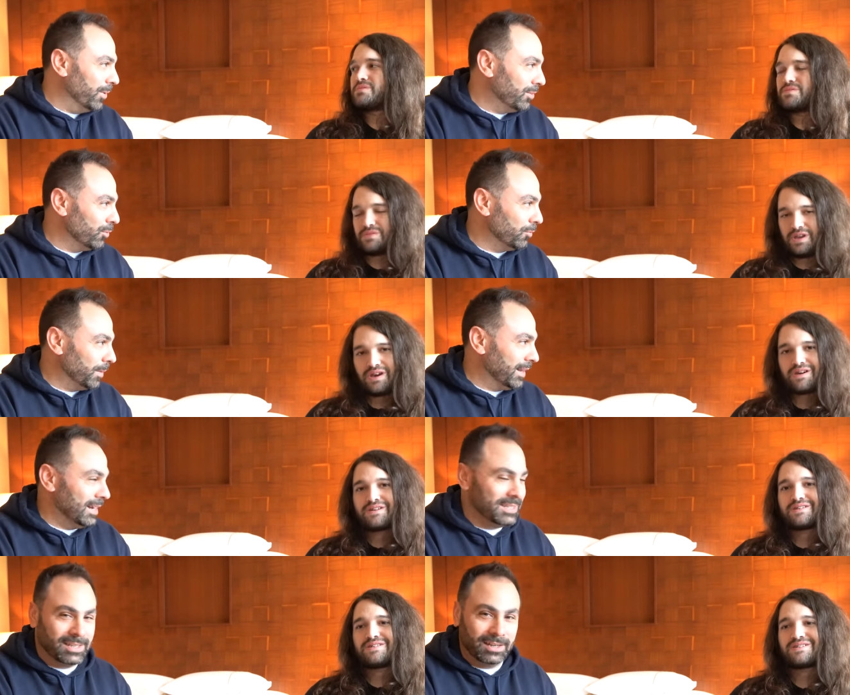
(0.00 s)
Speaker 1: they went through yeah. from
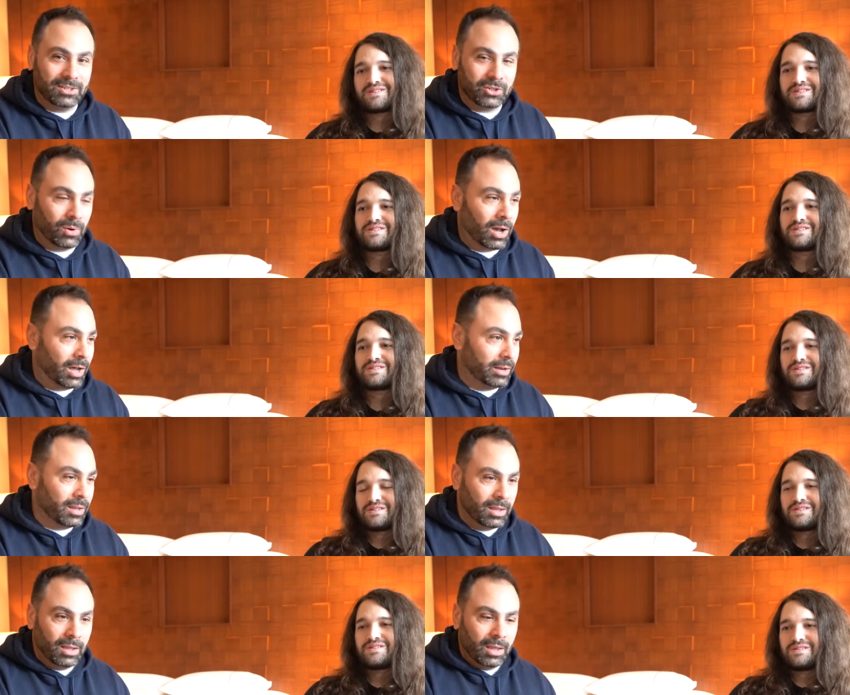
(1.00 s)
like 1992
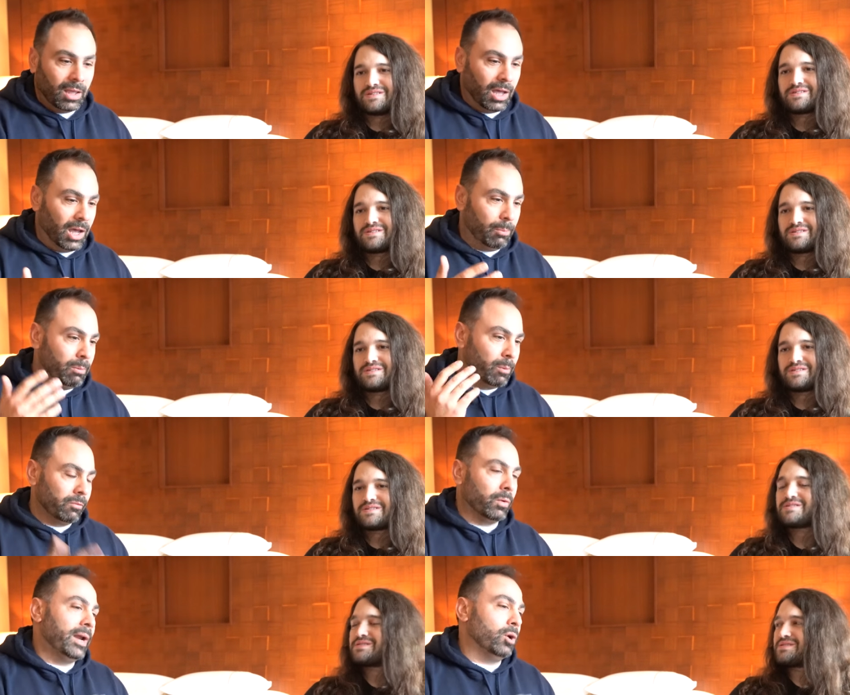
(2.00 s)
on, uh, we
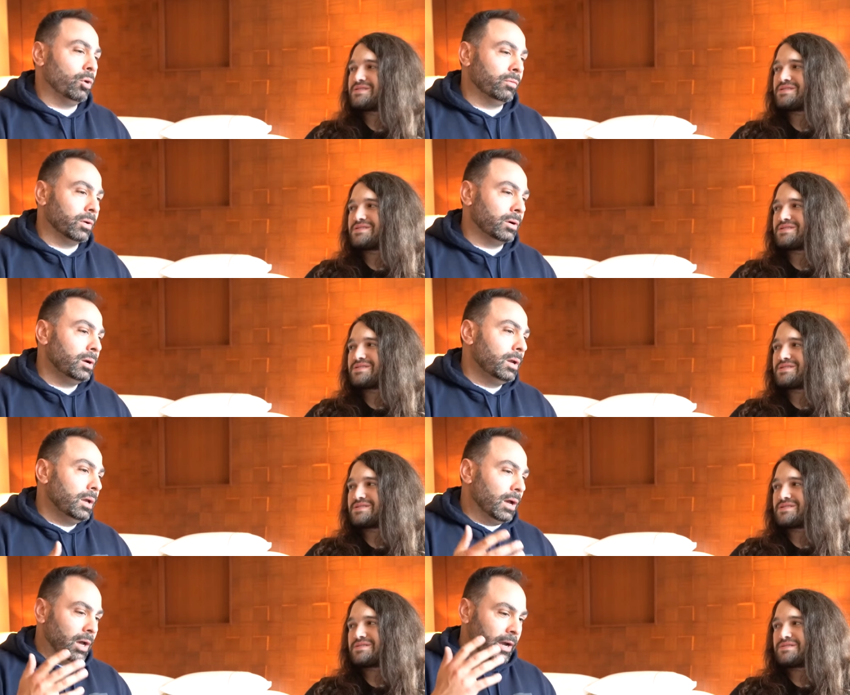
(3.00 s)
went right over.
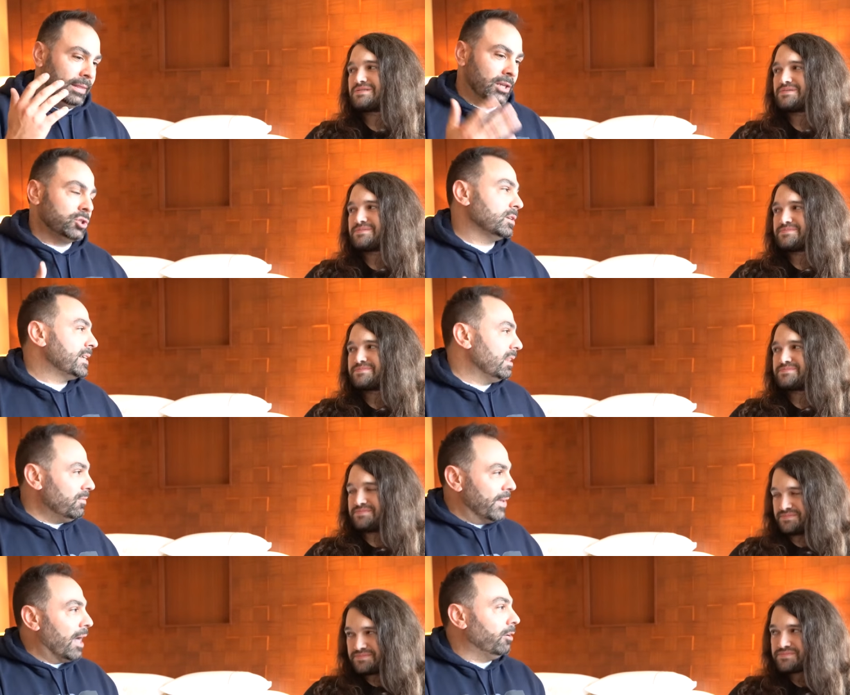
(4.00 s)
Uh, and they showed us how they
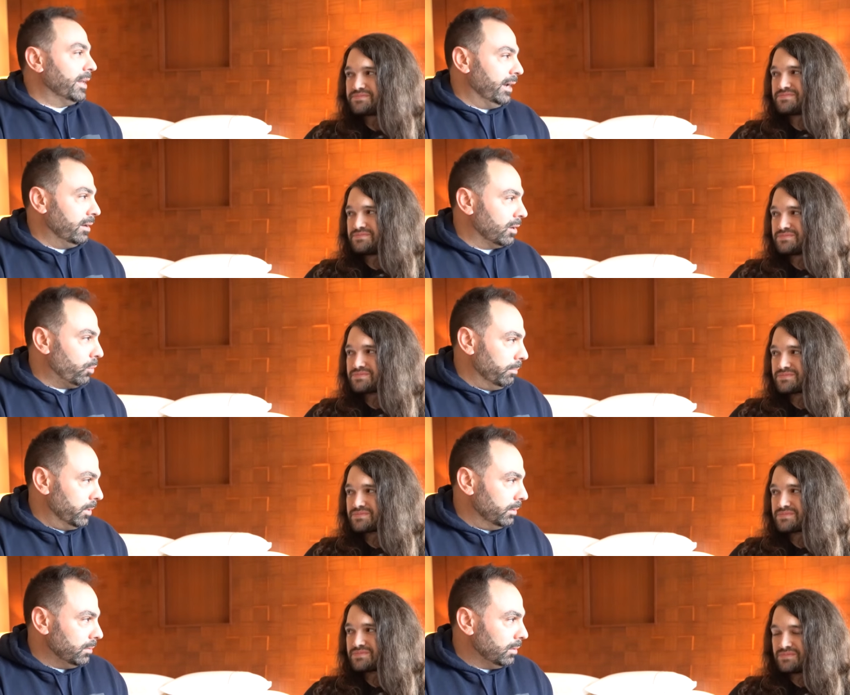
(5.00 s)
validate equipment.